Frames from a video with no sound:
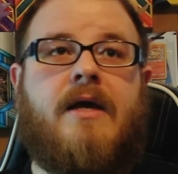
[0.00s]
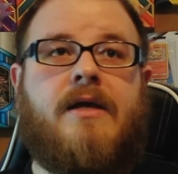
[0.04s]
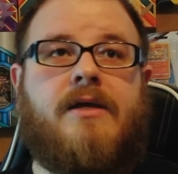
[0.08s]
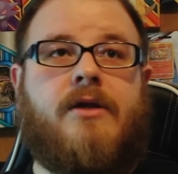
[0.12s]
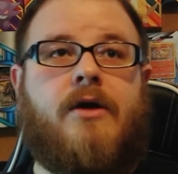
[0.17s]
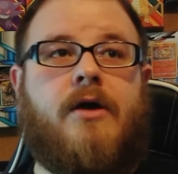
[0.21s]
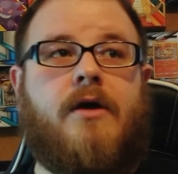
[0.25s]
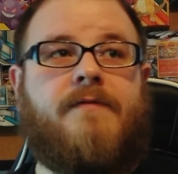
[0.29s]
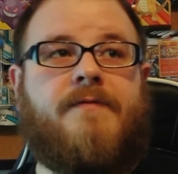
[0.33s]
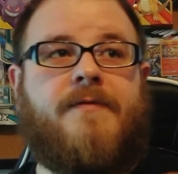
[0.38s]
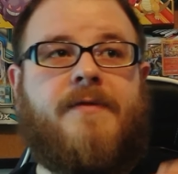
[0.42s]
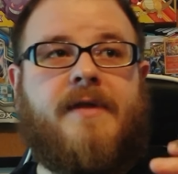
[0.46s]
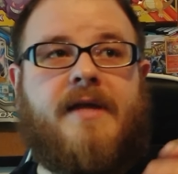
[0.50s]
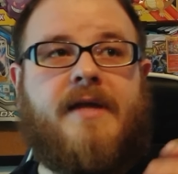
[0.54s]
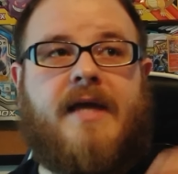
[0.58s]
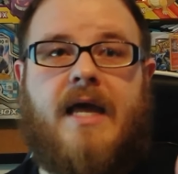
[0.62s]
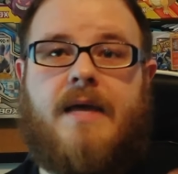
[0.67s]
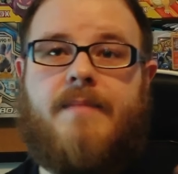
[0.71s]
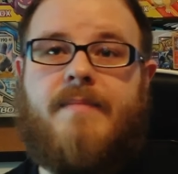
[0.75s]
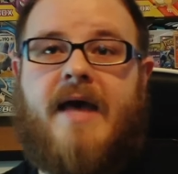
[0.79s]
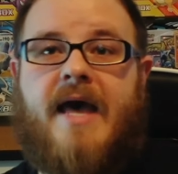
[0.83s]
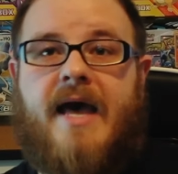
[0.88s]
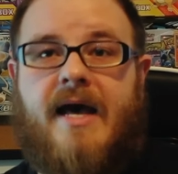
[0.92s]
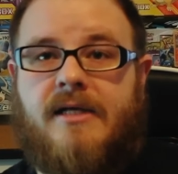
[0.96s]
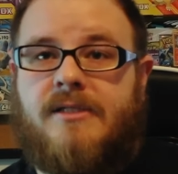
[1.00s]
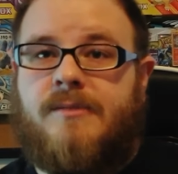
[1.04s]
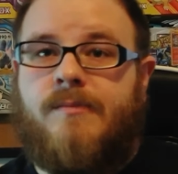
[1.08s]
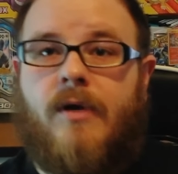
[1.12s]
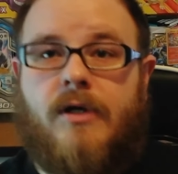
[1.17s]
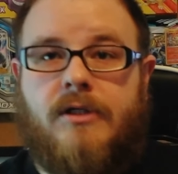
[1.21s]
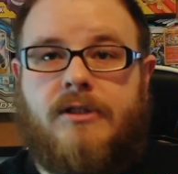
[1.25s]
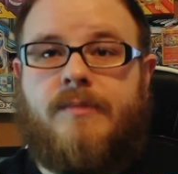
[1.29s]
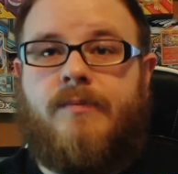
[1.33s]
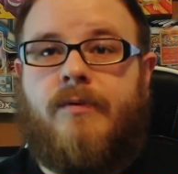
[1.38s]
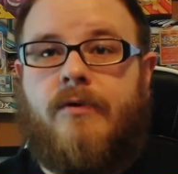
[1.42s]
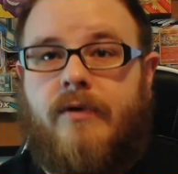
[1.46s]
if the game has
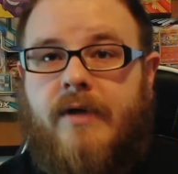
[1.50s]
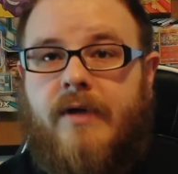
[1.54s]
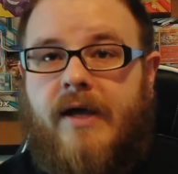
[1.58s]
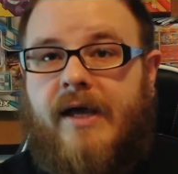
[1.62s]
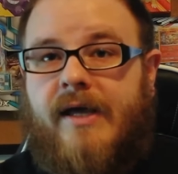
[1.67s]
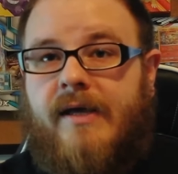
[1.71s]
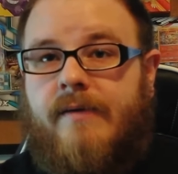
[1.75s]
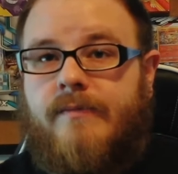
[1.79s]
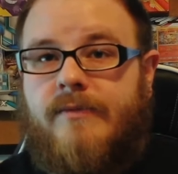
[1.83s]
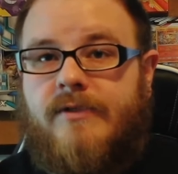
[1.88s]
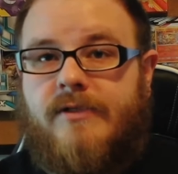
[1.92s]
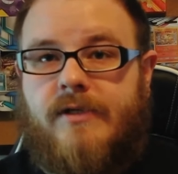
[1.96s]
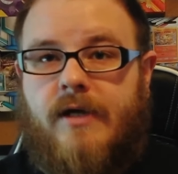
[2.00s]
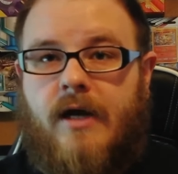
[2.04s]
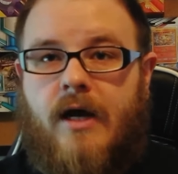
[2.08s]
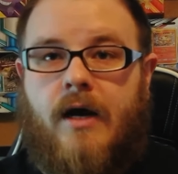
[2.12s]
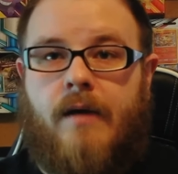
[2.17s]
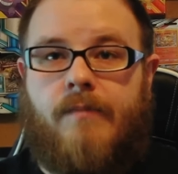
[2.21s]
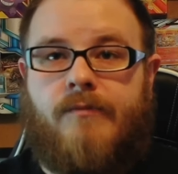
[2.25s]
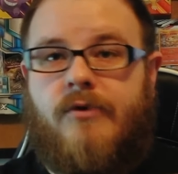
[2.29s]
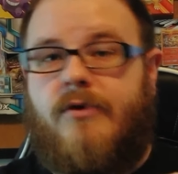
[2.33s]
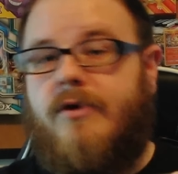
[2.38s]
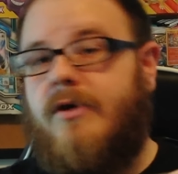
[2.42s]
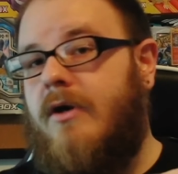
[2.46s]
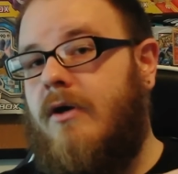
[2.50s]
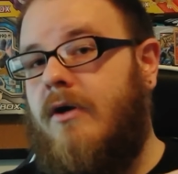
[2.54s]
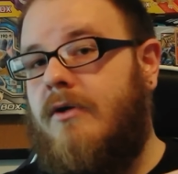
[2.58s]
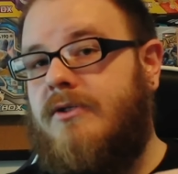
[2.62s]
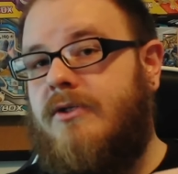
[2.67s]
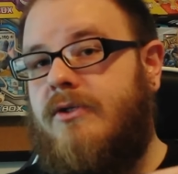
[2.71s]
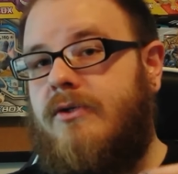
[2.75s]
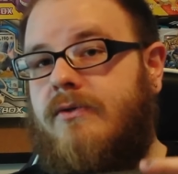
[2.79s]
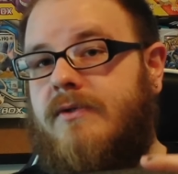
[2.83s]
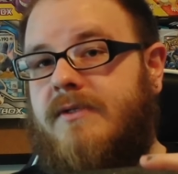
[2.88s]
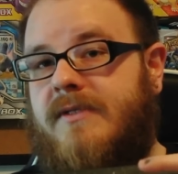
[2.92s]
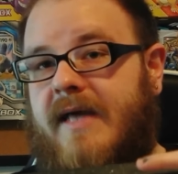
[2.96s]
multiple games, you could
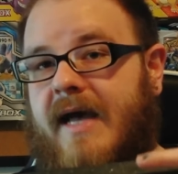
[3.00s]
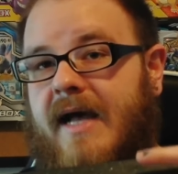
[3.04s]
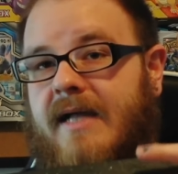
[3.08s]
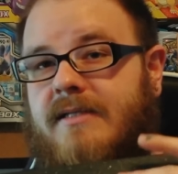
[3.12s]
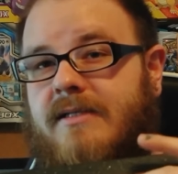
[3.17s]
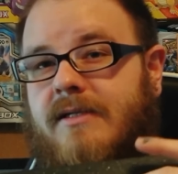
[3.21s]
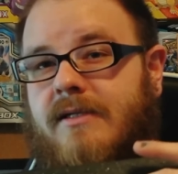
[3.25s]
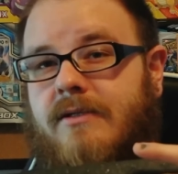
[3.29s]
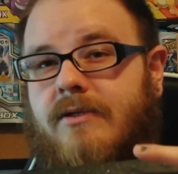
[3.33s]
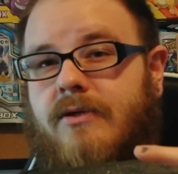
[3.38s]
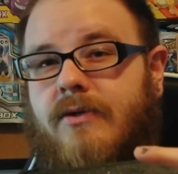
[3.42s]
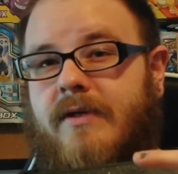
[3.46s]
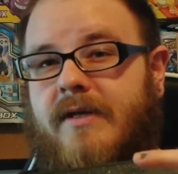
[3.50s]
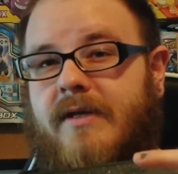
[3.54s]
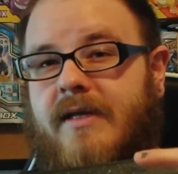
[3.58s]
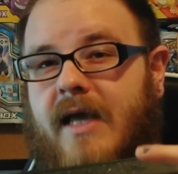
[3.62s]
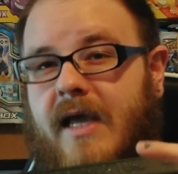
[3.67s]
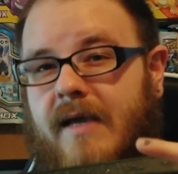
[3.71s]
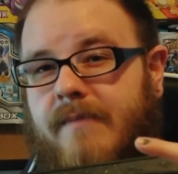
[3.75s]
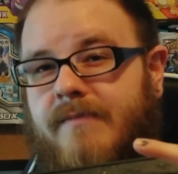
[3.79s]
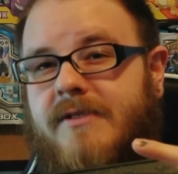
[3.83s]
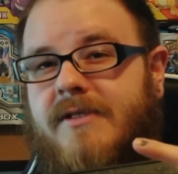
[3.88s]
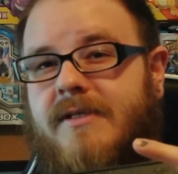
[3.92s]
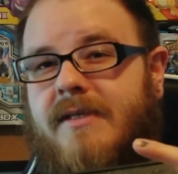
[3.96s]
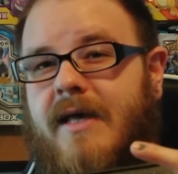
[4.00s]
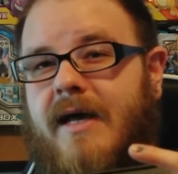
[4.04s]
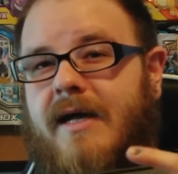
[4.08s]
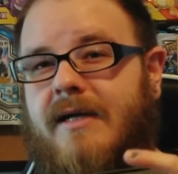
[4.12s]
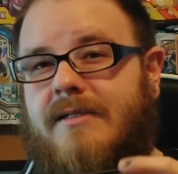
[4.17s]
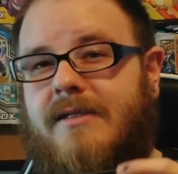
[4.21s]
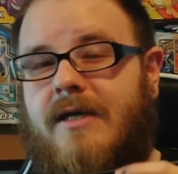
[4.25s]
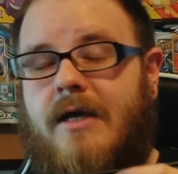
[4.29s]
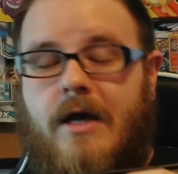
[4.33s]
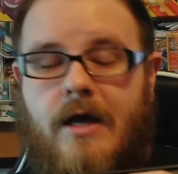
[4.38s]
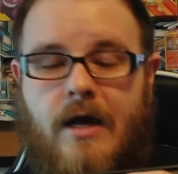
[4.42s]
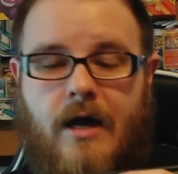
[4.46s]
also use that to do the game
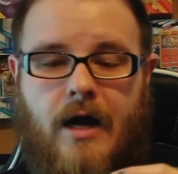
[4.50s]
select.